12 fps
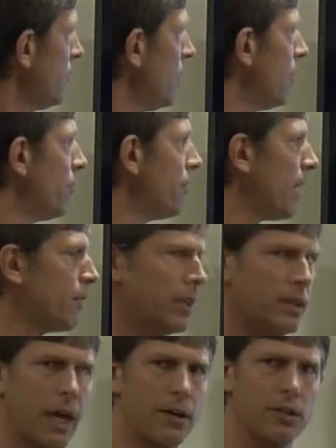of
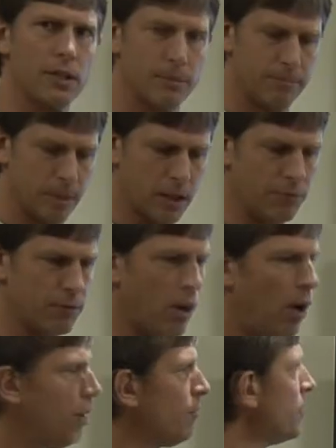nitrate nitrogen in the
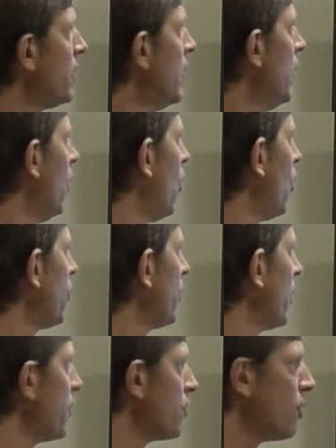fall, all
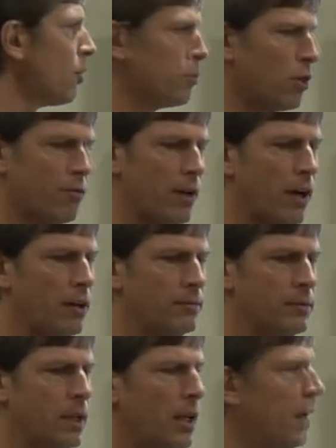throughout the soil profile.
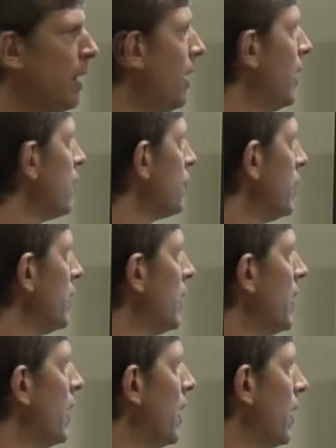As
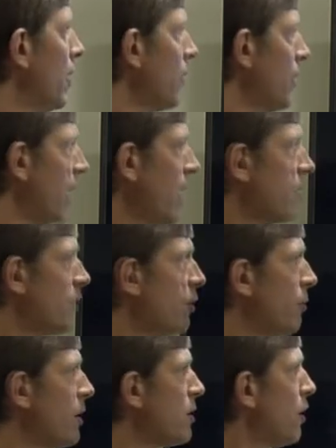the next year we
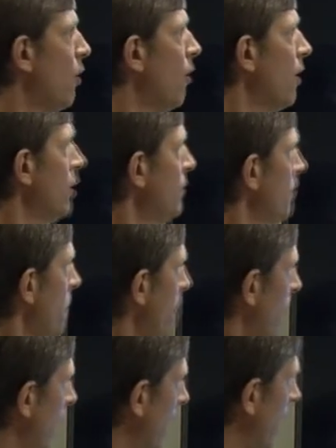went to corn,
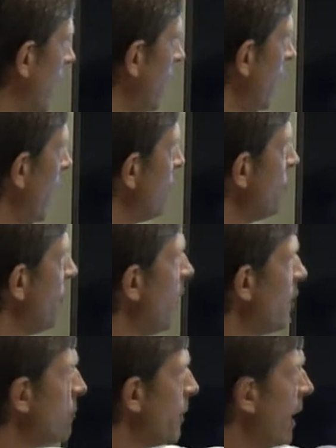And as we might
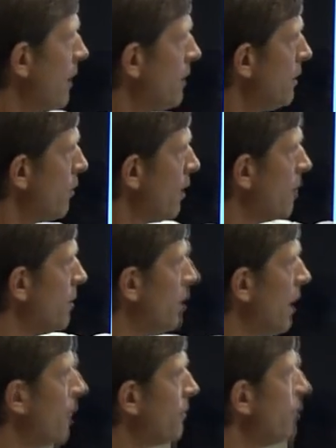expect, quite a bit of
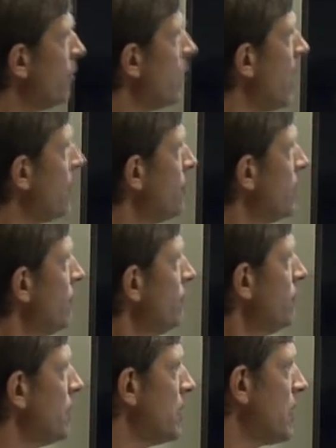leftover nitrogen
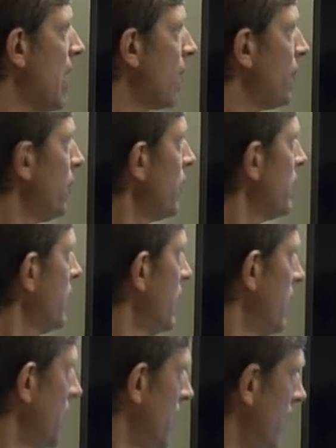in the top foot
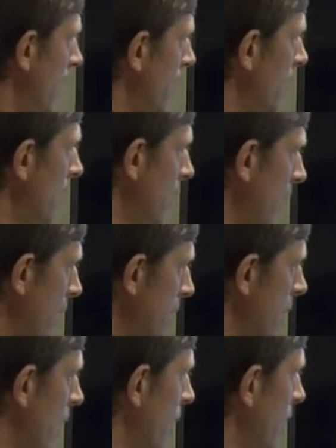and a little less down